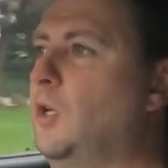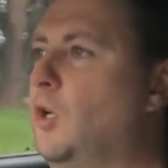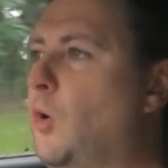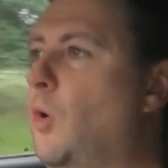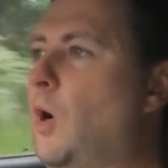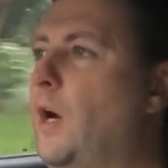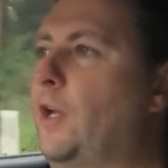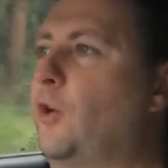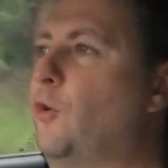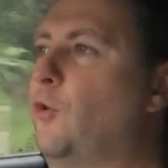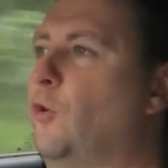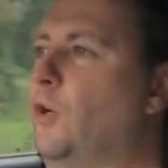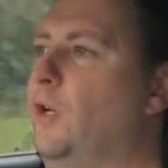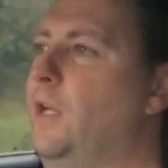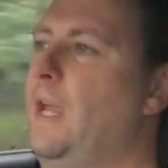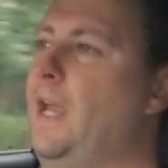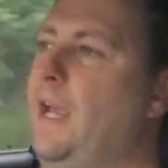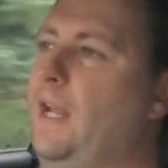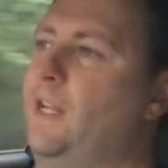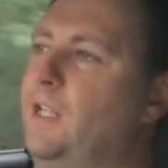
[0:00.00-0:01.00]
quite good,
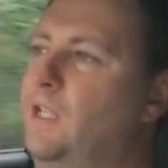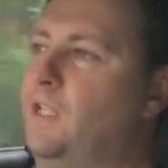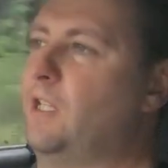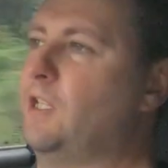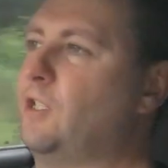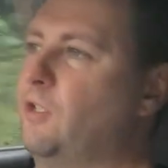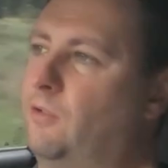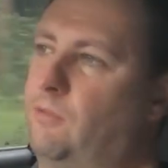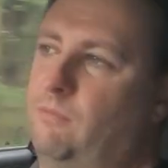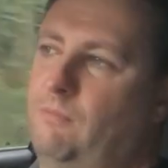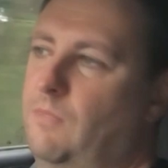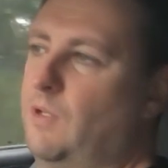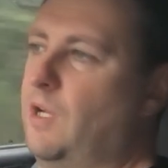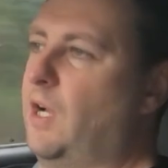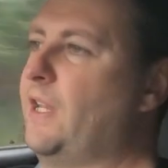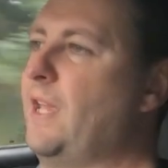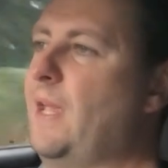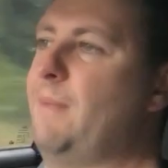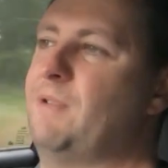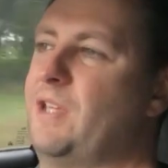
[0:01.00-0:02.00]
and it's,
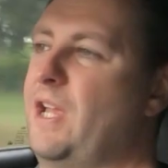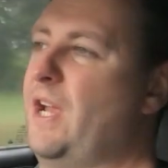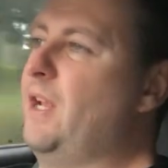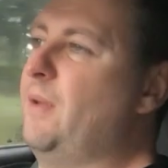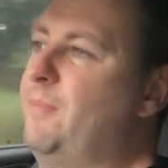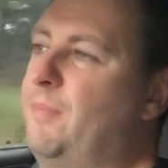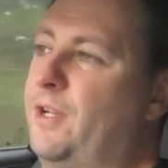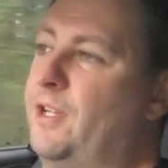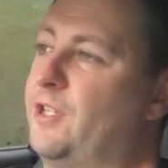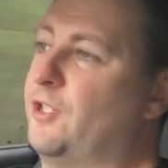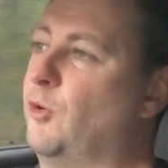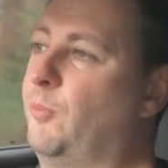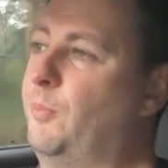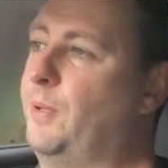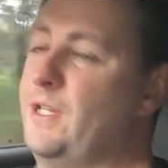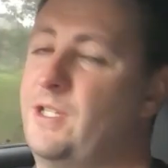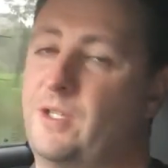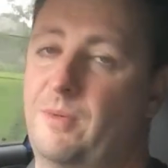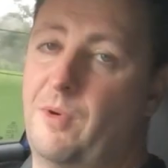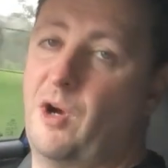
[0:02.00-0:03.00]
I keep saying it, but it's good
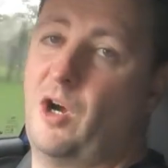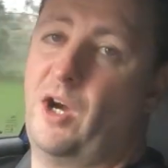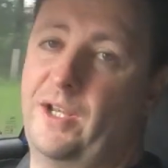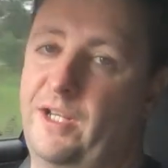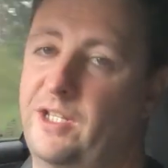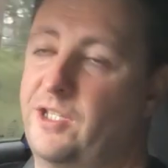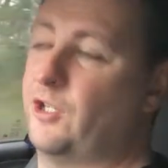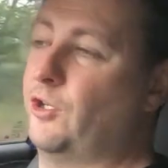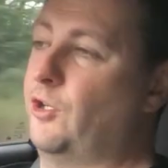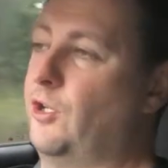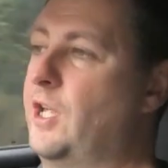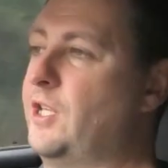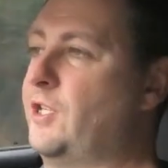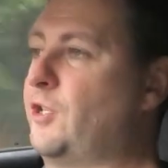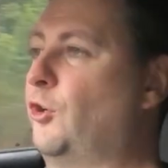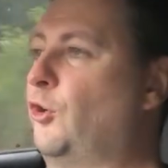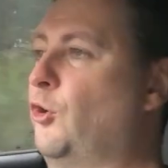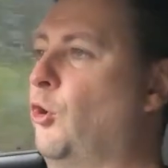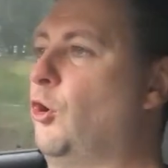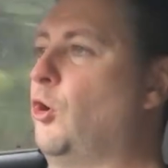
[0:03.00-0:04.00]
peace of mind. It's
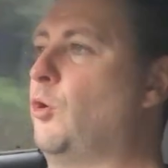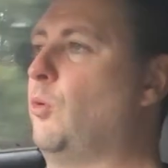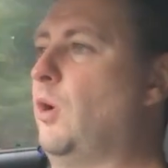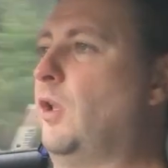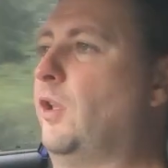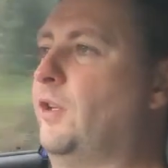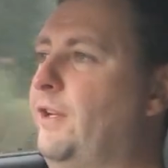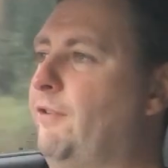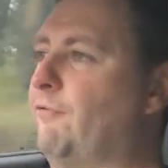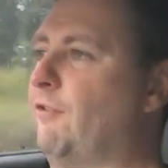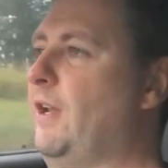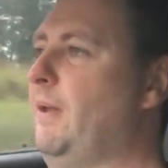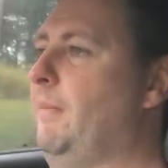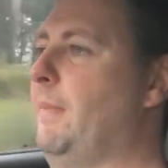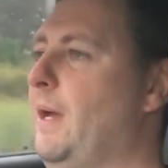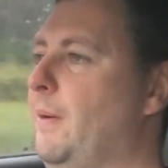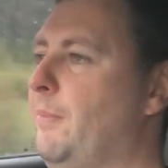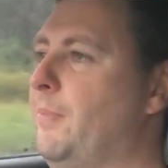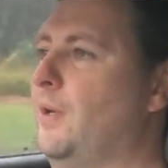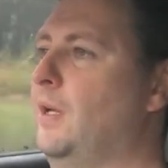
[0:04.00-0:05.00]
a good quality
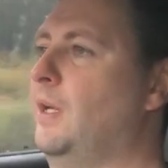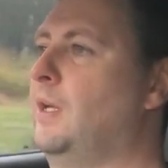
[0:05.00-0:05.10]
remap,